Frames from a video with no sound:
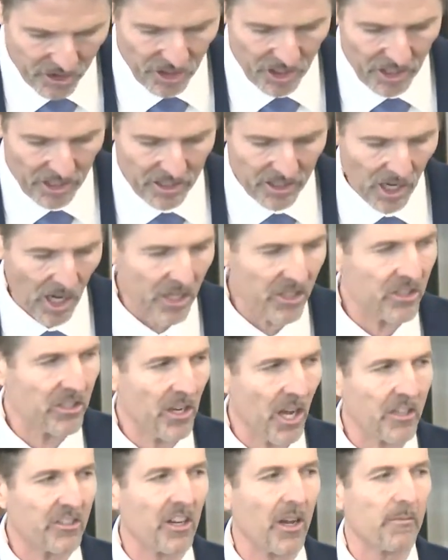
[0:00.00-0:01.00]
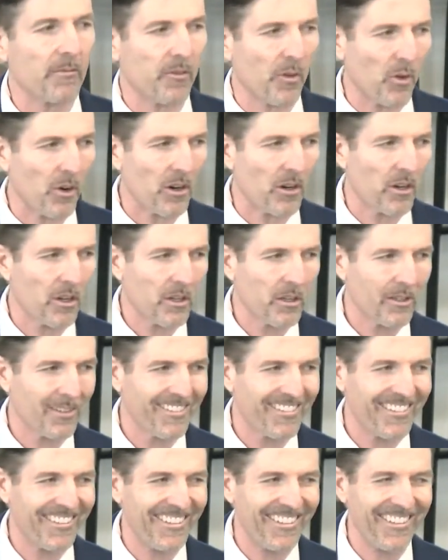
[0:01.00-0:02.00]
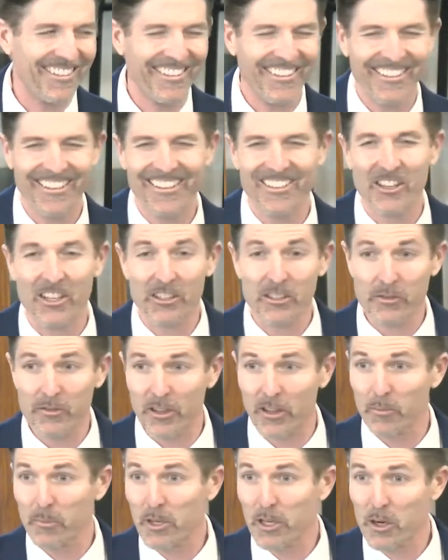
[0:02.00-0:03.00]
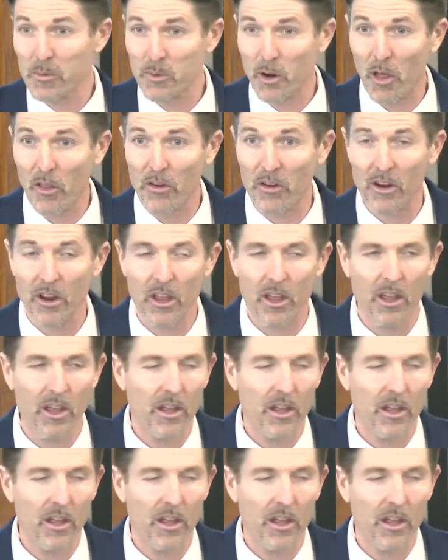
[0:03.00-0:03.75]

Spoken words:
G. Najapfor. He's a Filipino brother